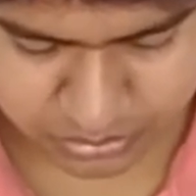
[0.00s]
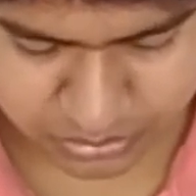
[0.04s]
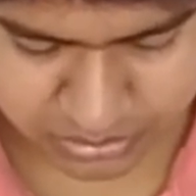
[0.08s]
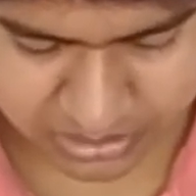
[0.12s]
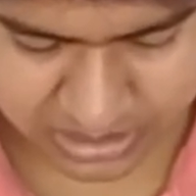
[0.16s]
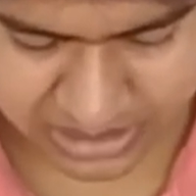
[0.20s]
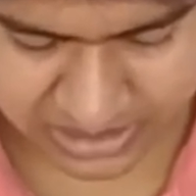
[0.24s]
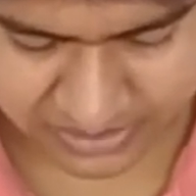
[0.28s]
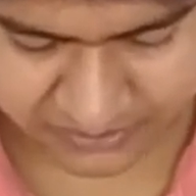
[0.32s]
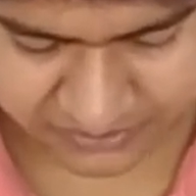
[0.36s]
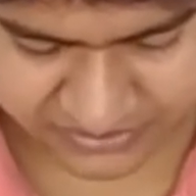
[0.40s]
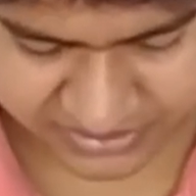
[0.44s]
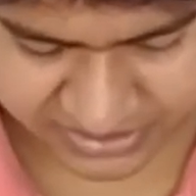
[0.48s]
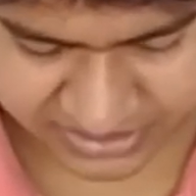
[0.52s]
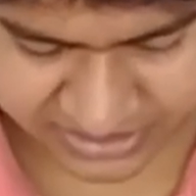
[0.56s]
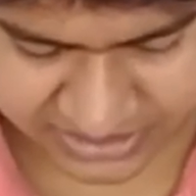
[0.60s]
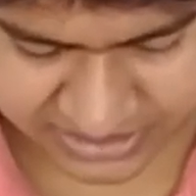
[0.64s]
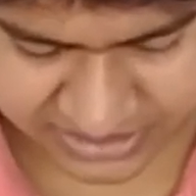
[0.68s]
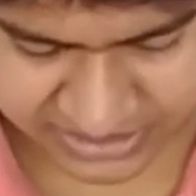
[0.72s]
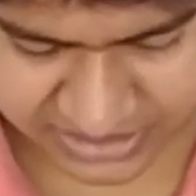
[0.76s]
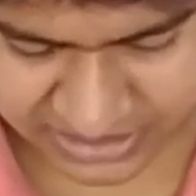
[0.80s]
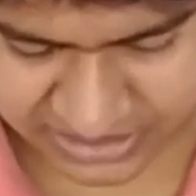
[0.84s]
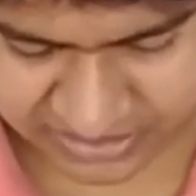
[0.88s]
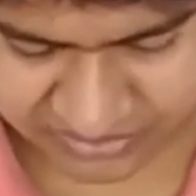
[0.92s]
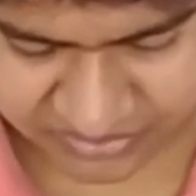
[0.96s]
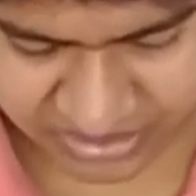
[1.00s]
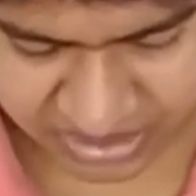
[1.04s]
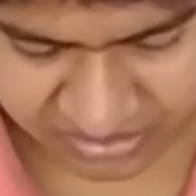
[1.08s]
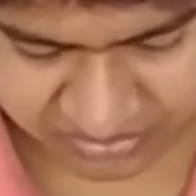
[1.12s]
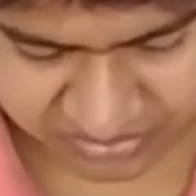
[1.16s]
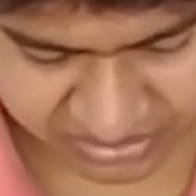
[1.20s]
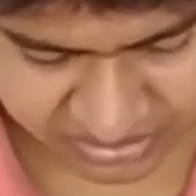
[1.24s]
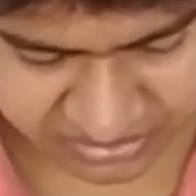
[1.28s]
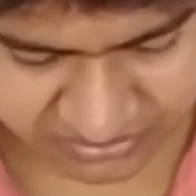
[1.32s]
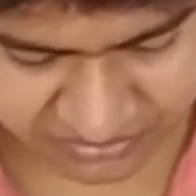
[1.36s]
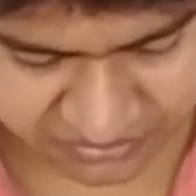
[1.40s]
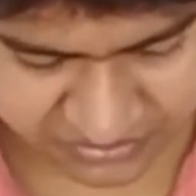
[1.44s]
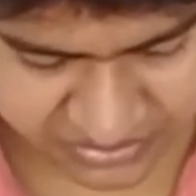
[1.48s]
look after it leaves
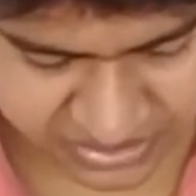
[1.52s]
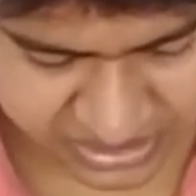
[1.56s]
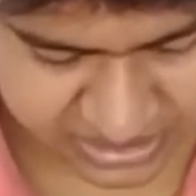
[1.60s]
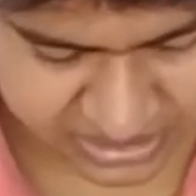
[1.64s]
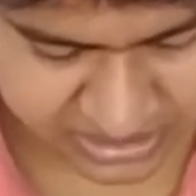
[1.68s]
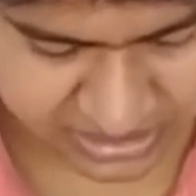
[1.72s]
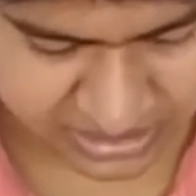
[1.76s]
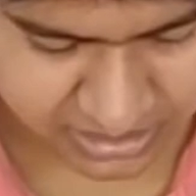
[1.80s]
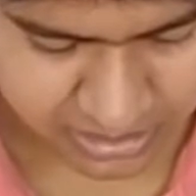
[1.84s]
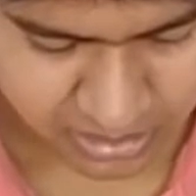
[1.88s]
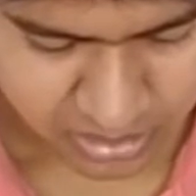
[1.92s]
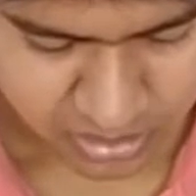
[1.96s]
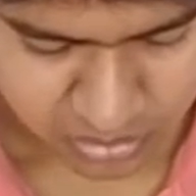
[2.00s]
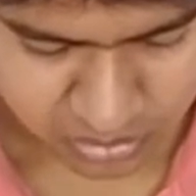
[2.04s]
after a week